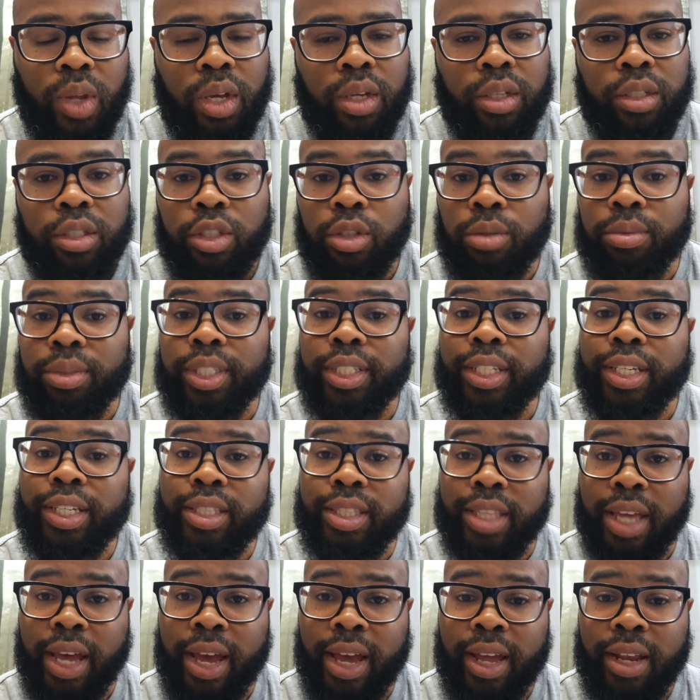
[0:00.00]
So we
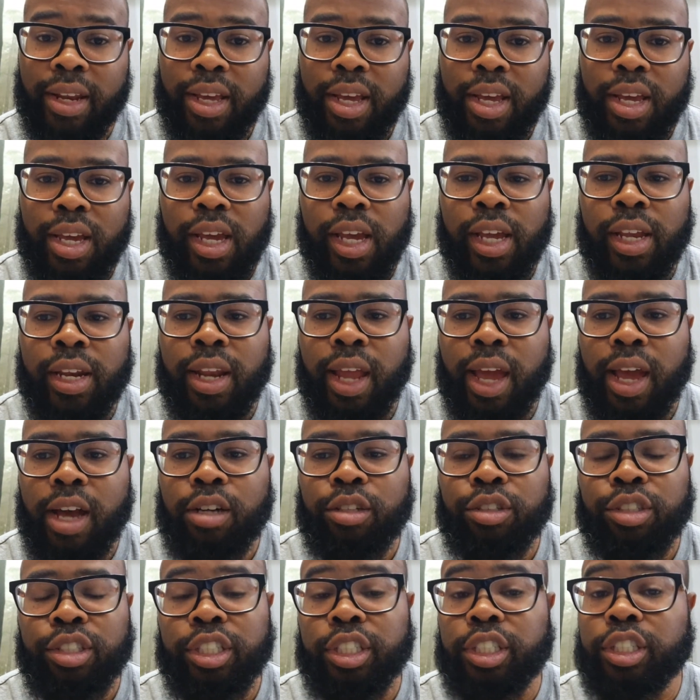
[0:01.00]
did that, and
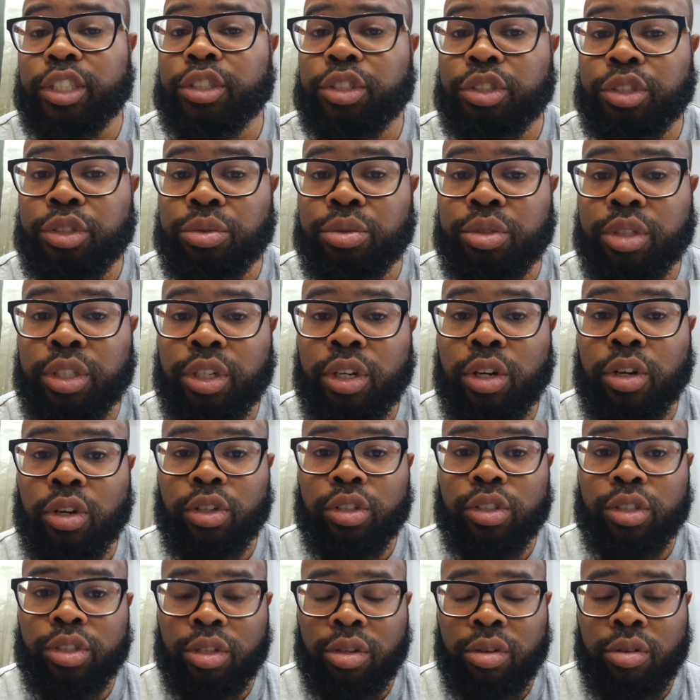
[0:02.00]
now she's using
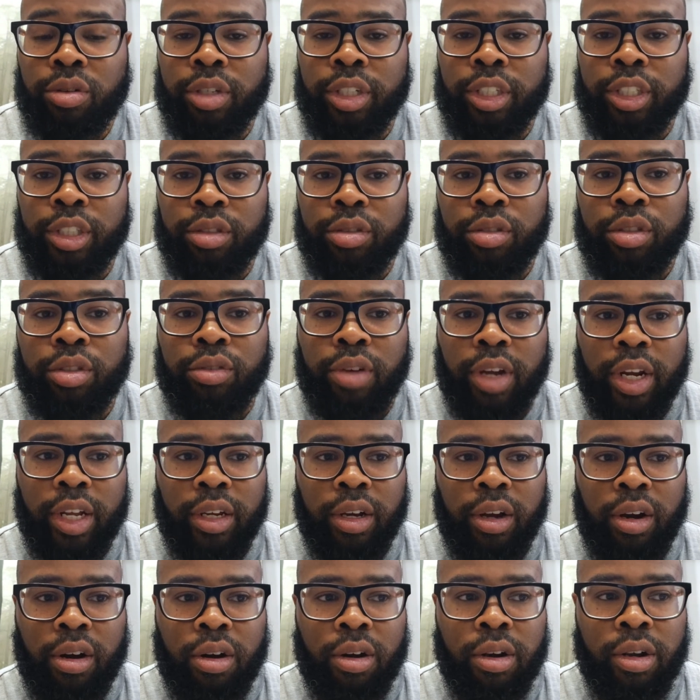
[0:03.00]
her zero interest credit
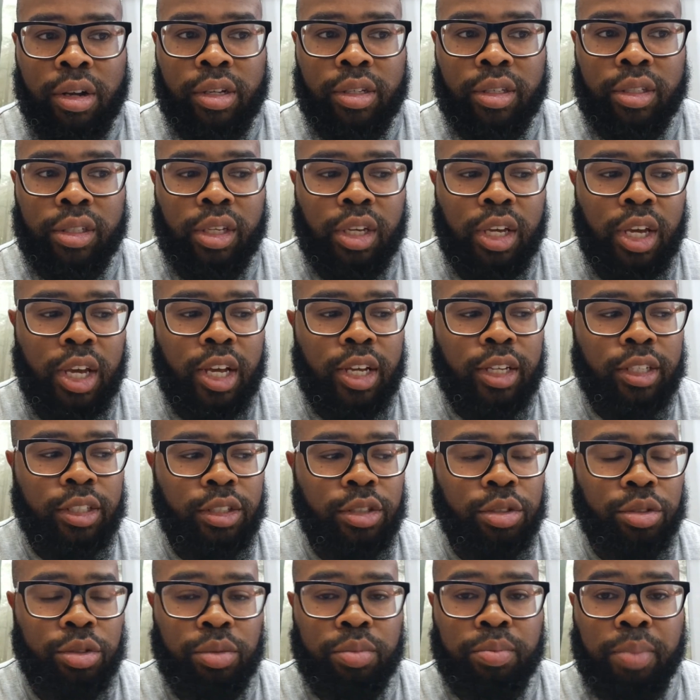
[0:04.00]
cards
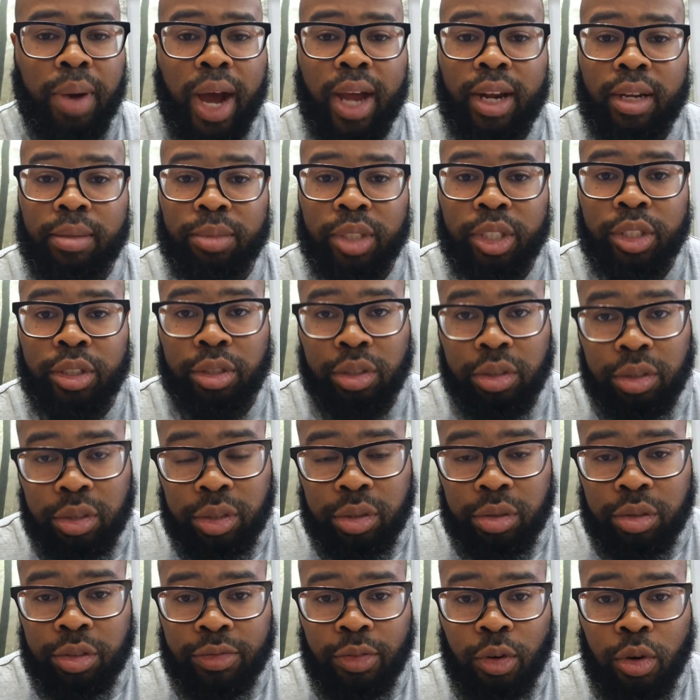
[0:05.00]
to buy the
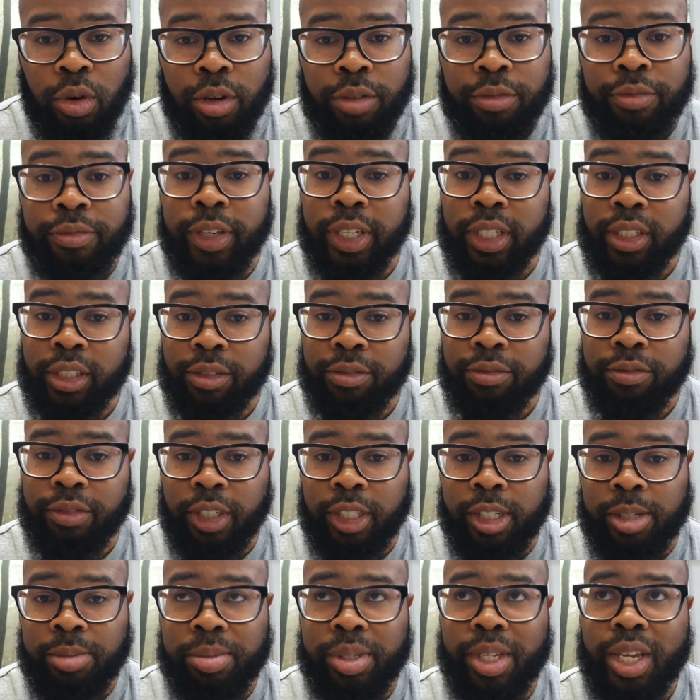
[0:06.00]
materials for her fix and
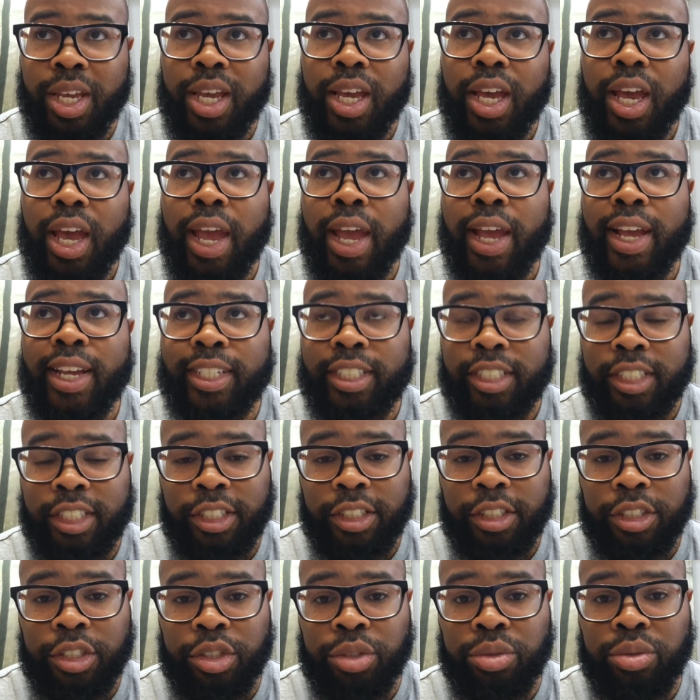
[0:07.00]
flips, and
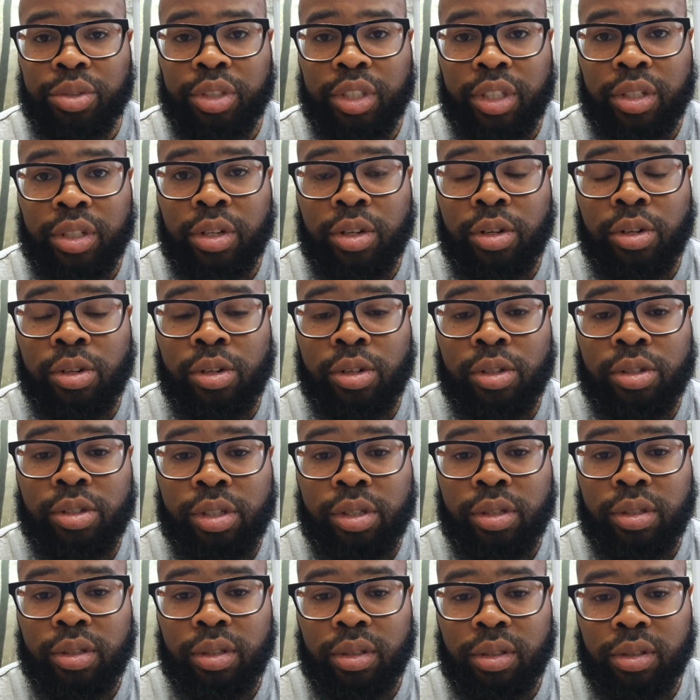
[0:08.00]
she's using her
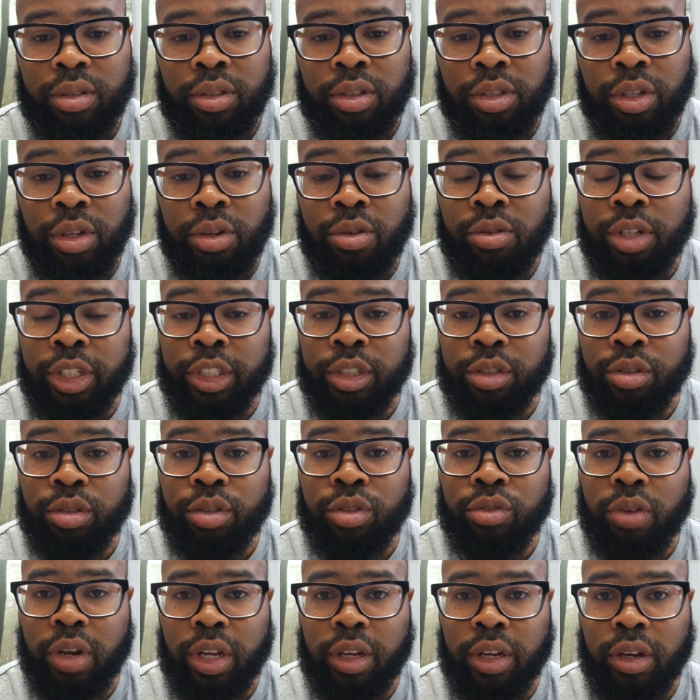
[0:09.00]
zero
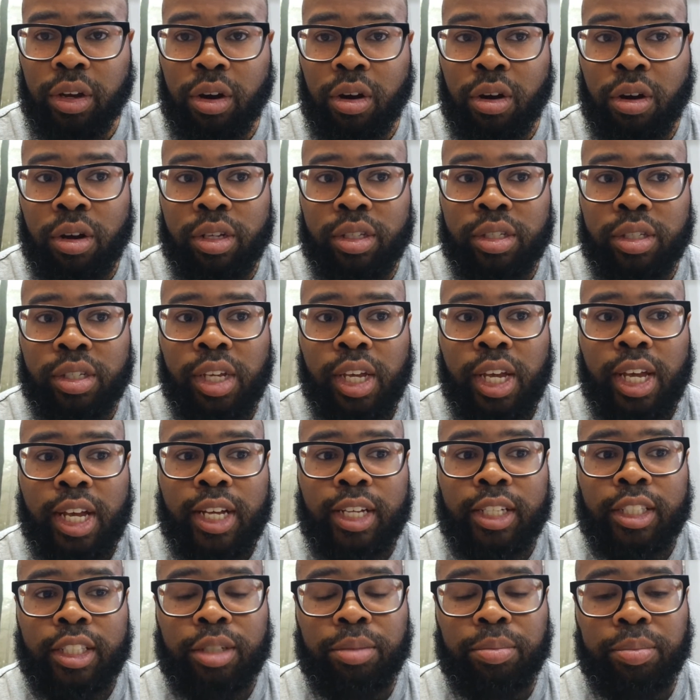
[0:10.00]
interest credit cards
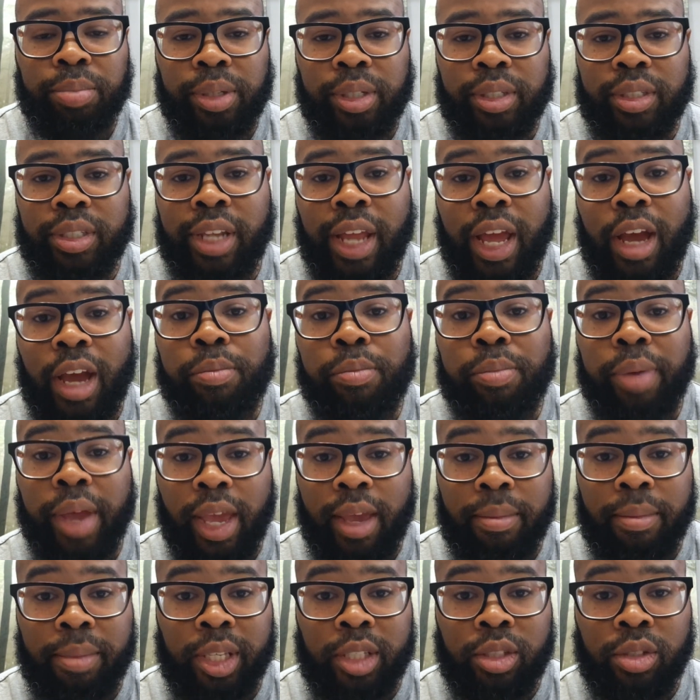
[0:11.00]
to put down
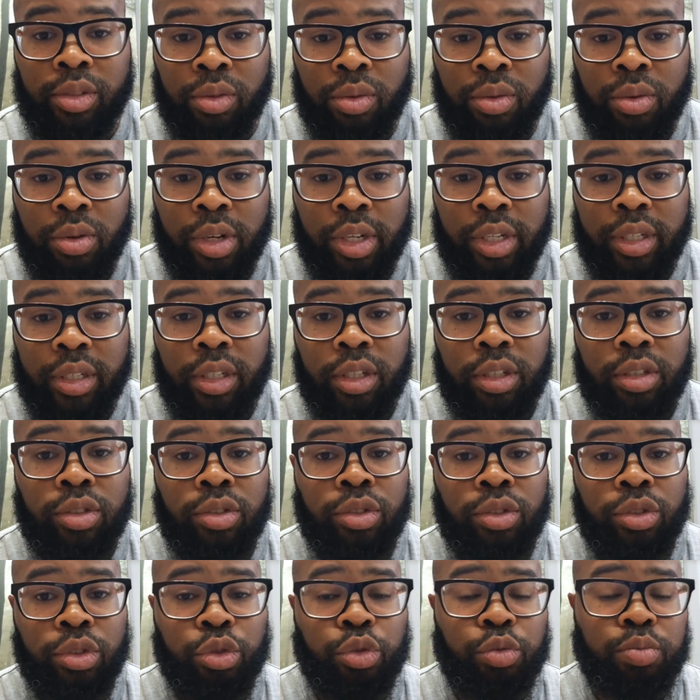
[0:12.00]
payments on
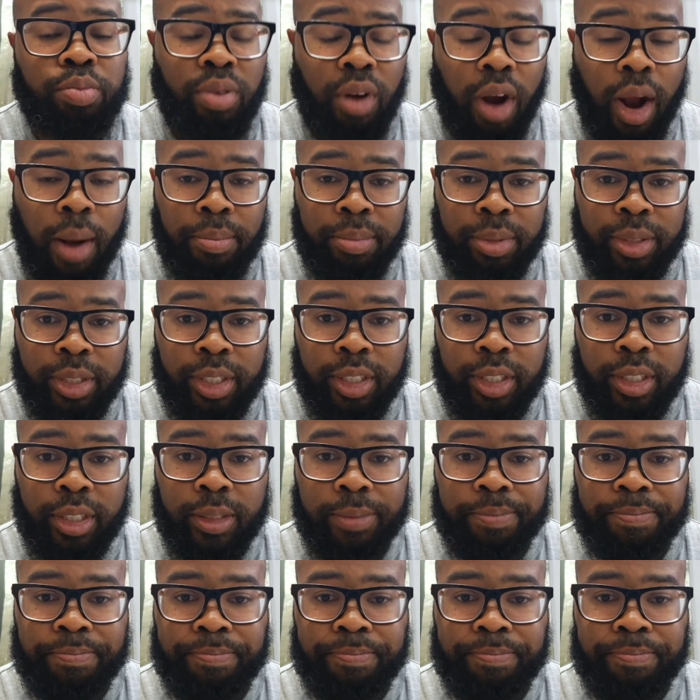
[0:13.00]
new properties.